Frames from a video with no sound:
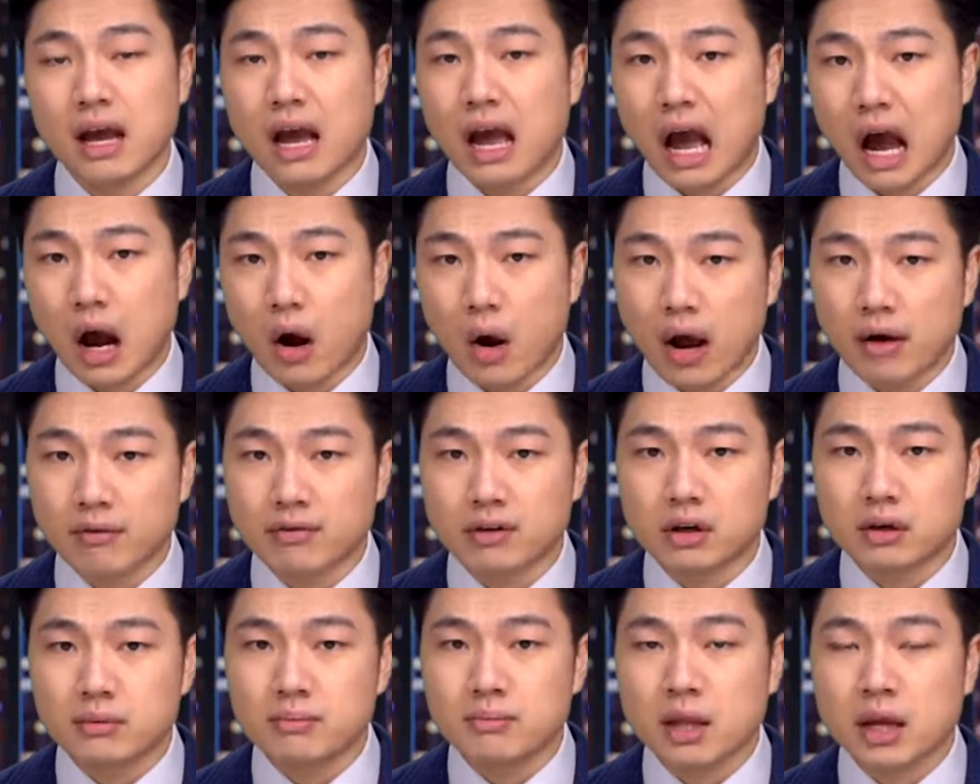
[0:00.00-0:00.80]

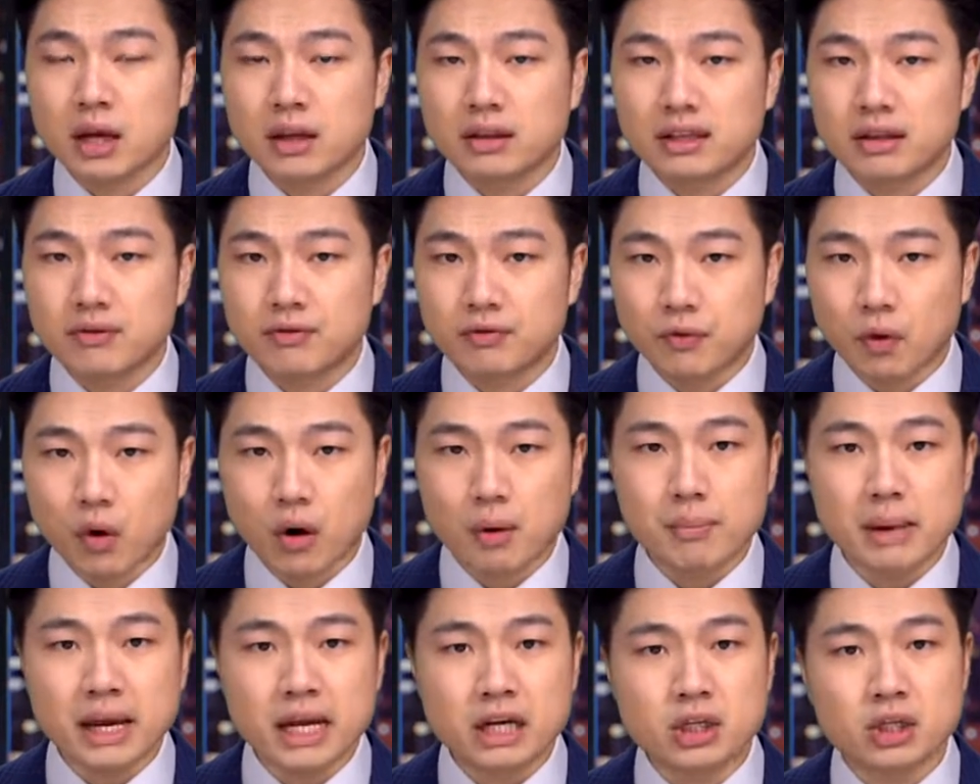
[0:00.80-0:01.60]
However, the
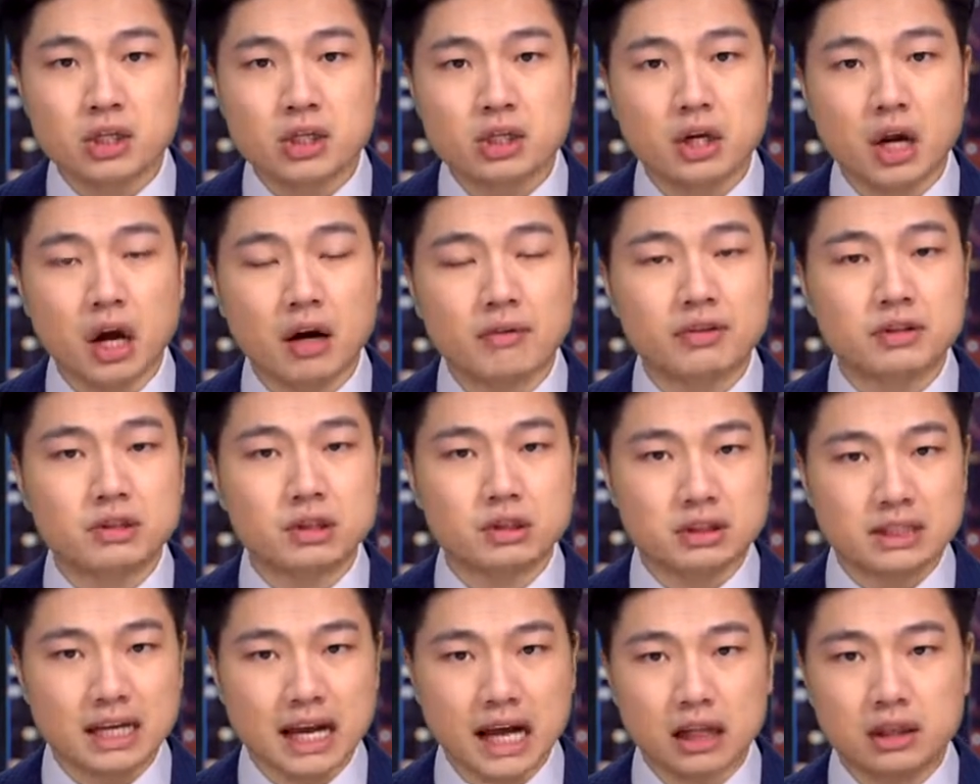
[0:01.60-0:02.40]
formation of a
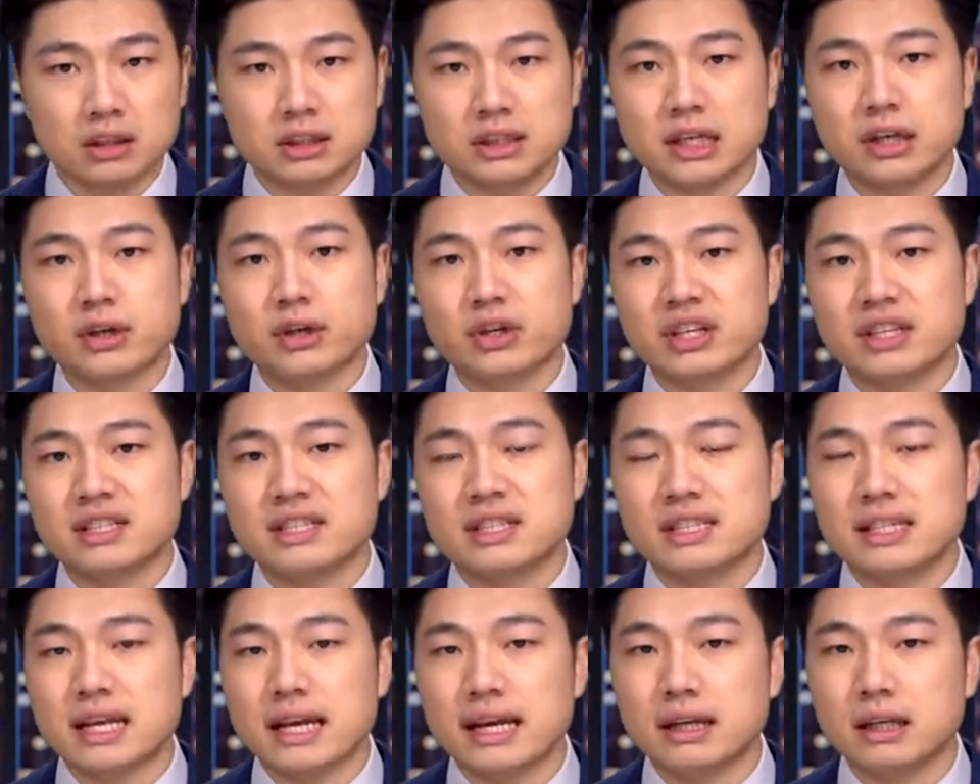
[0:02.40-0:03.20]
totalitarian
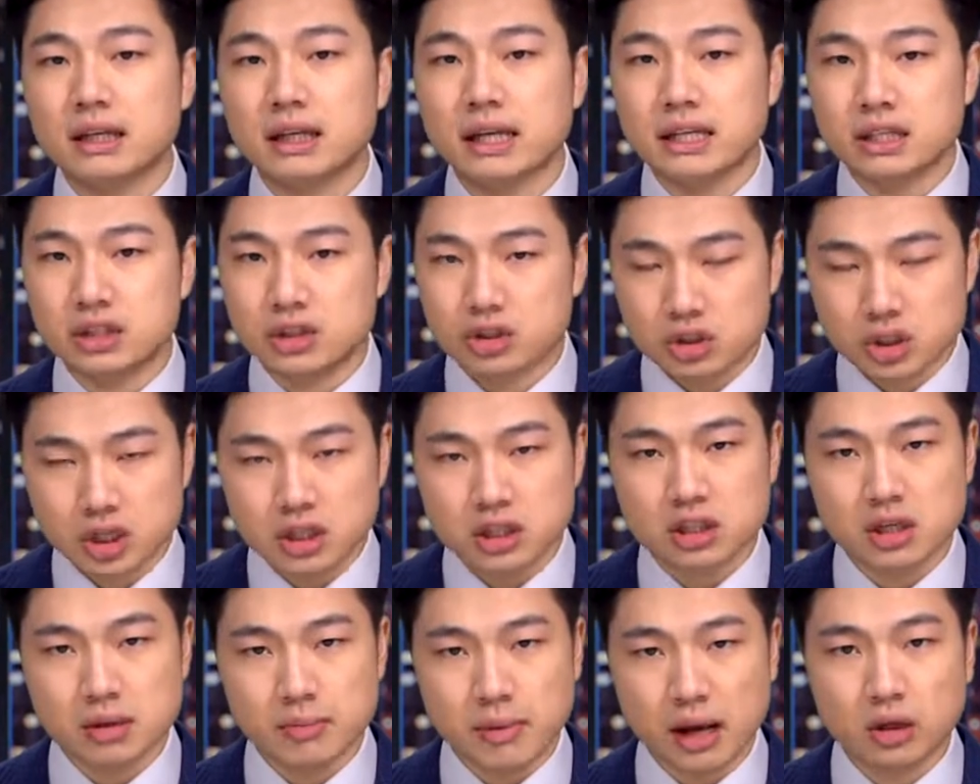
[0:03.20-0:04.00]
state is
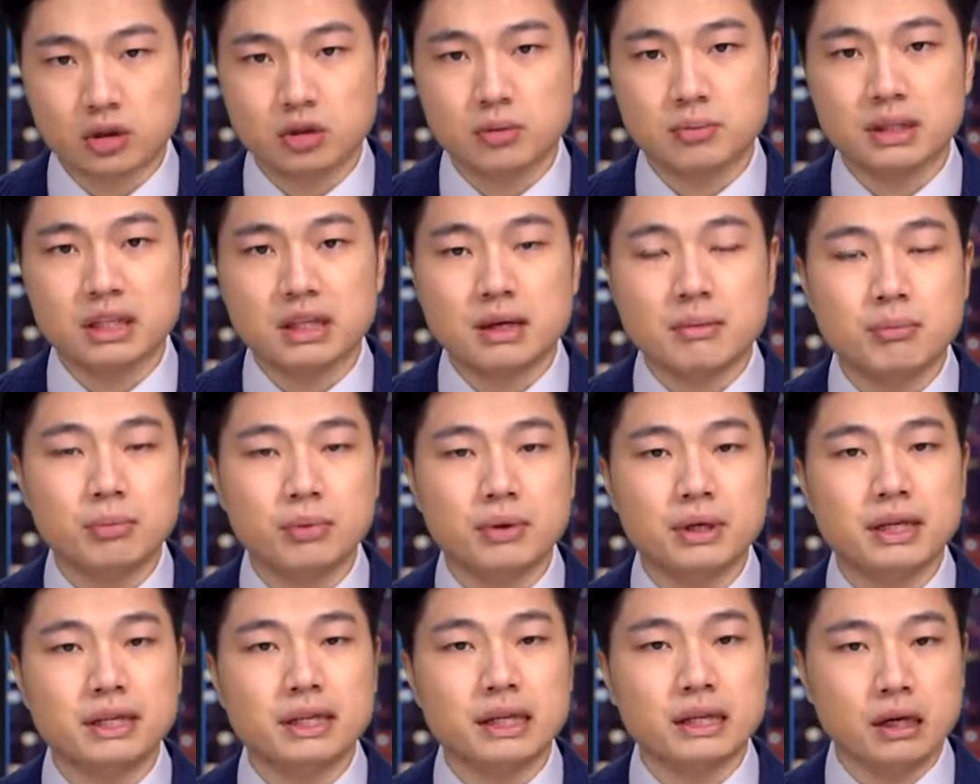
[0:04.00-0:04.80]
just about to be
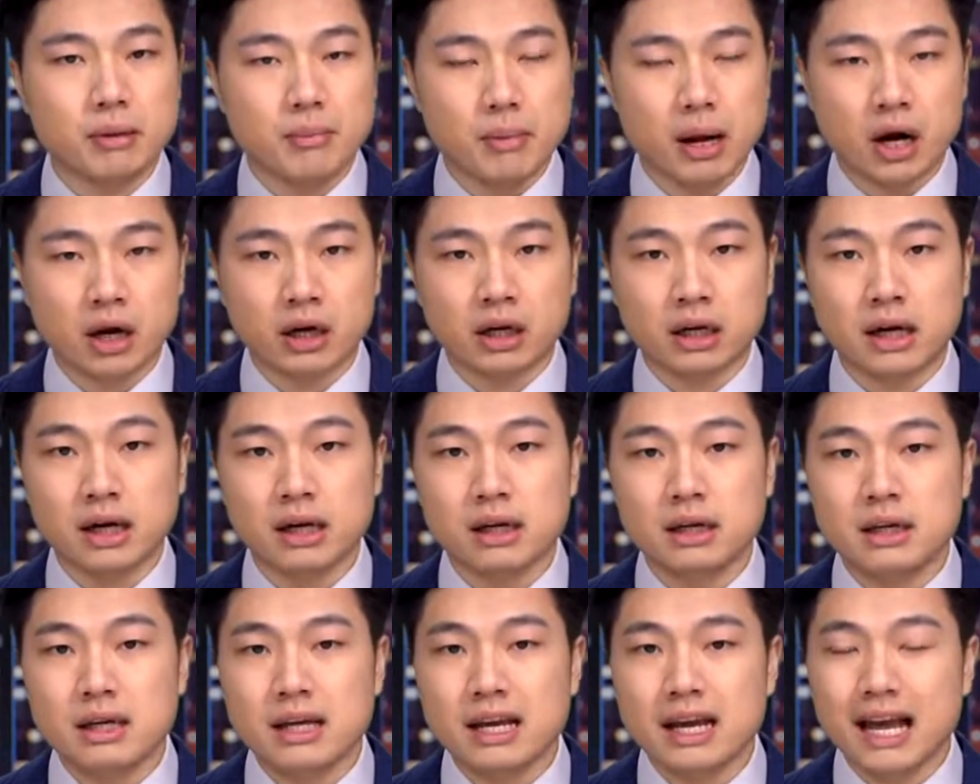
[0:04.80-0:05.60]
complete in
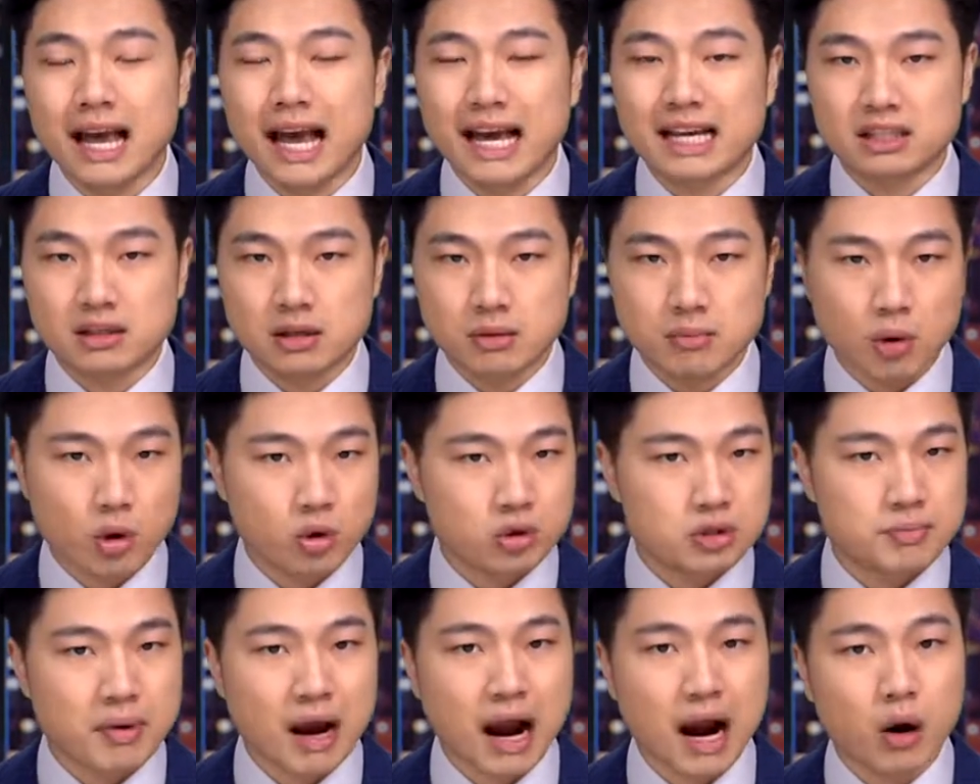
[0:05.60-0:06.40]
America, as the
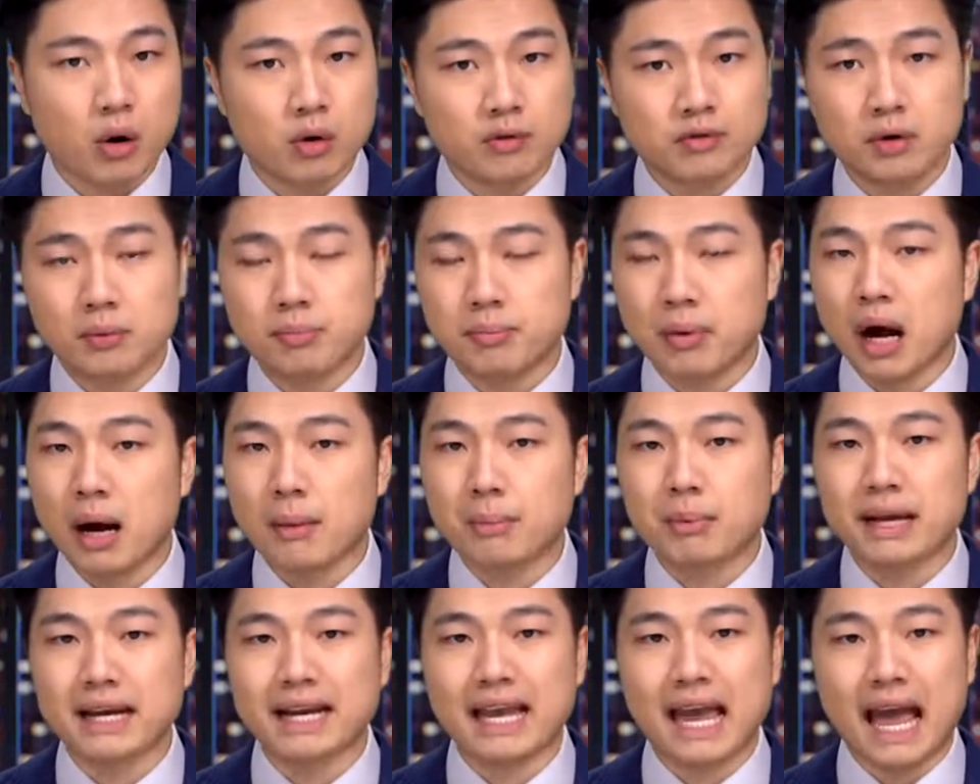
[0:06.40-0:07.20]
most powerful
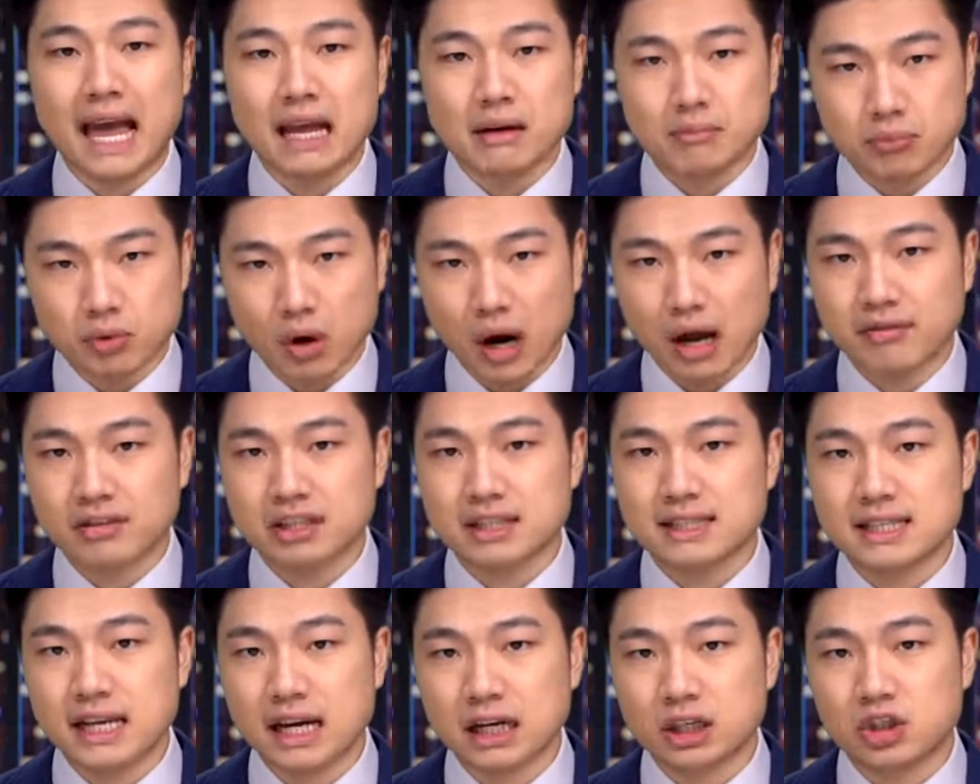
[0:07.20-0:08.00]
public and private
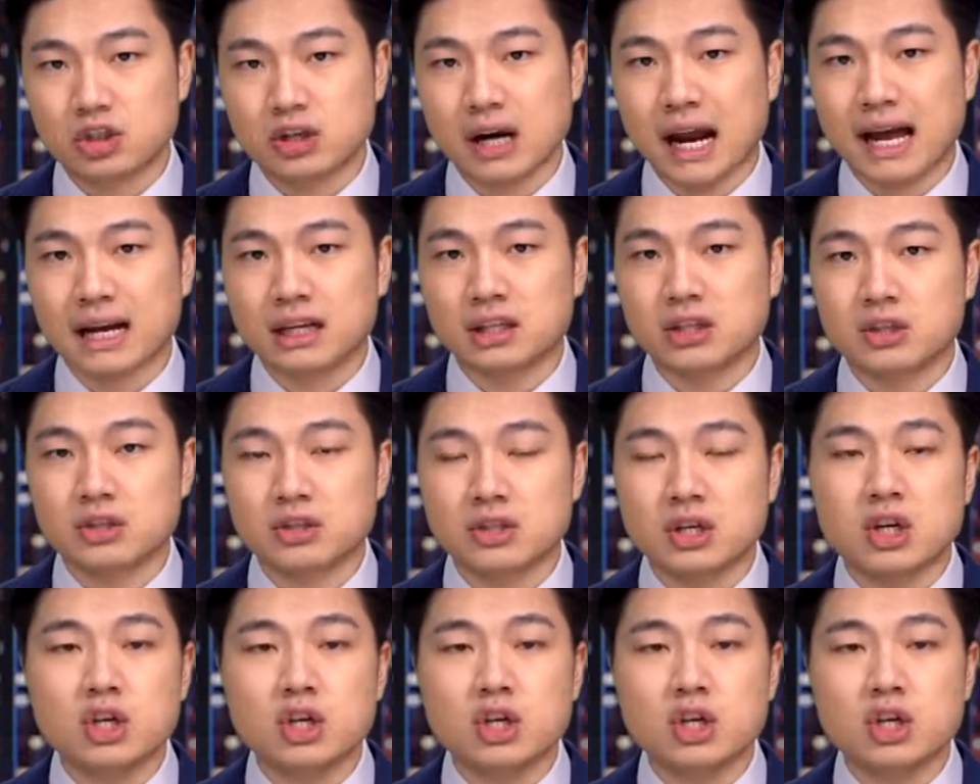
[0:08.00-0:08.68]
sector actors